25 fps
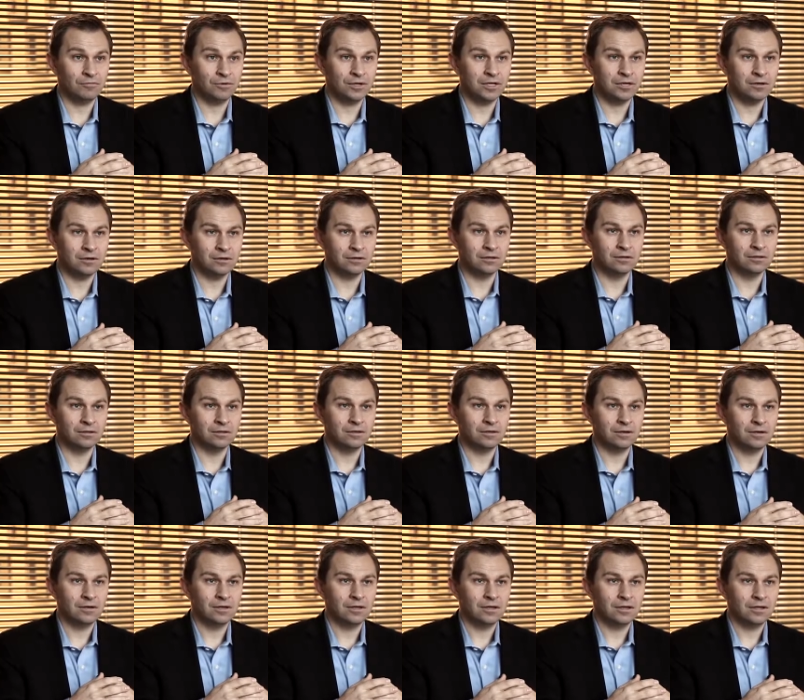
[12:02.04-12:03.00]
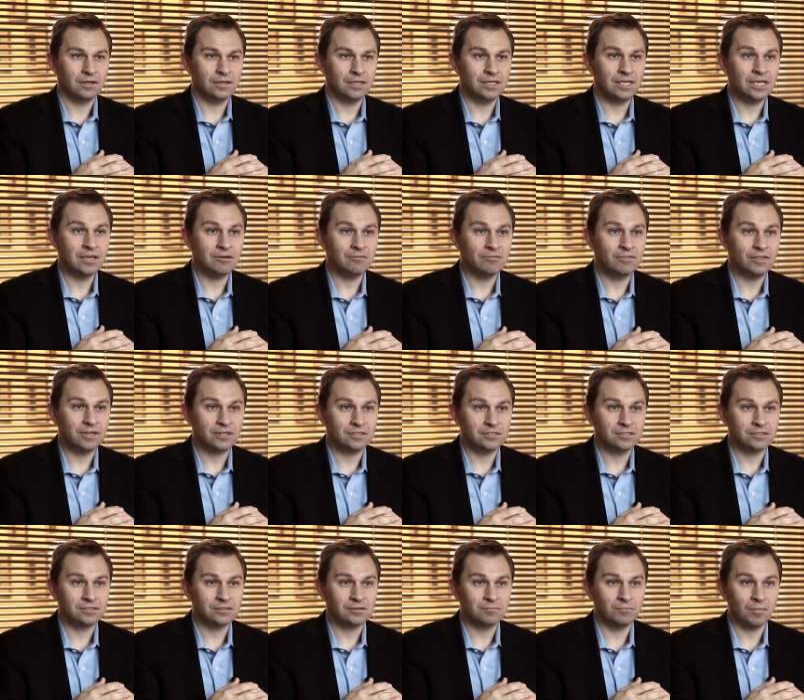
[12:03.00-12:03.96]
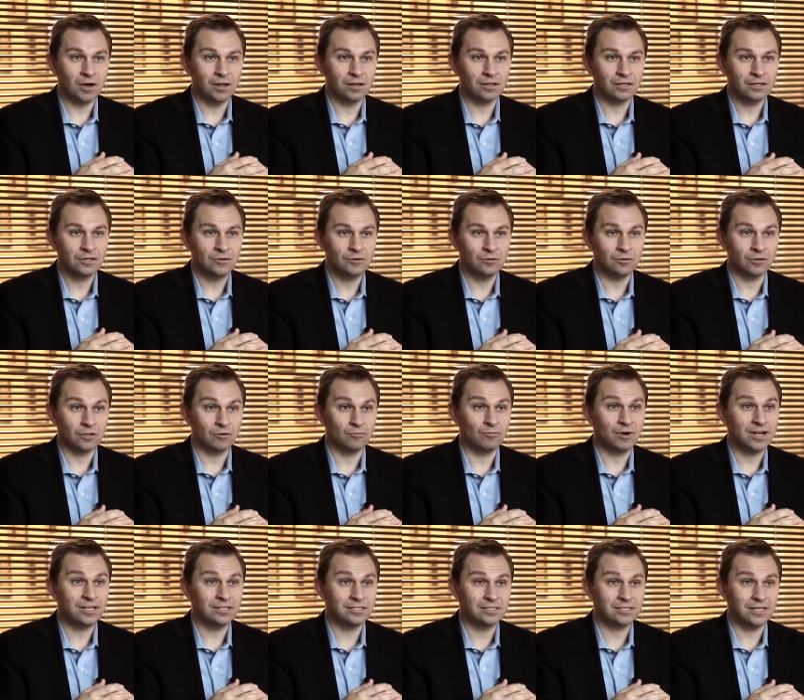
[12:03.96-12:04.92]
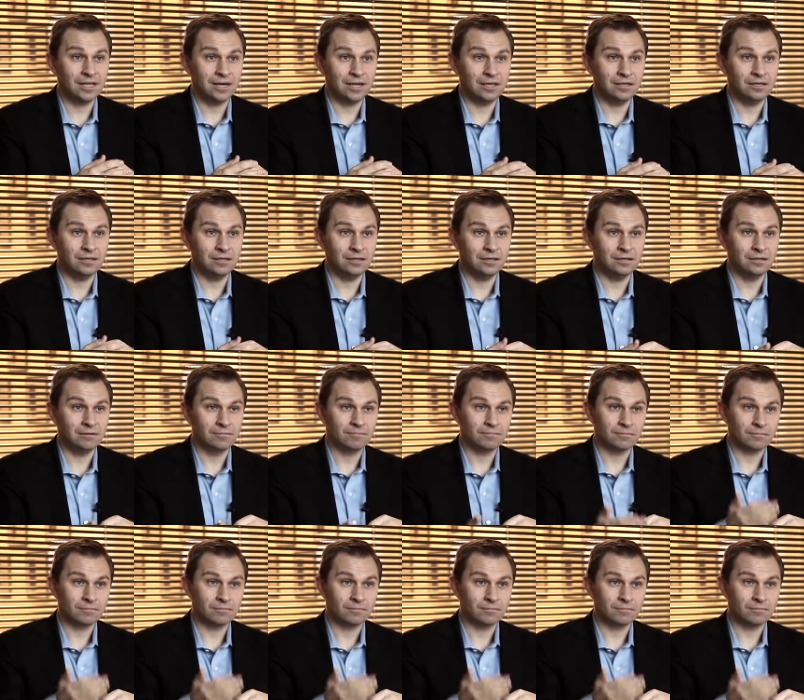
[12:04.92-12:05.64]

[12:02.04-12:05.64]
we could give this molecule that raises N A D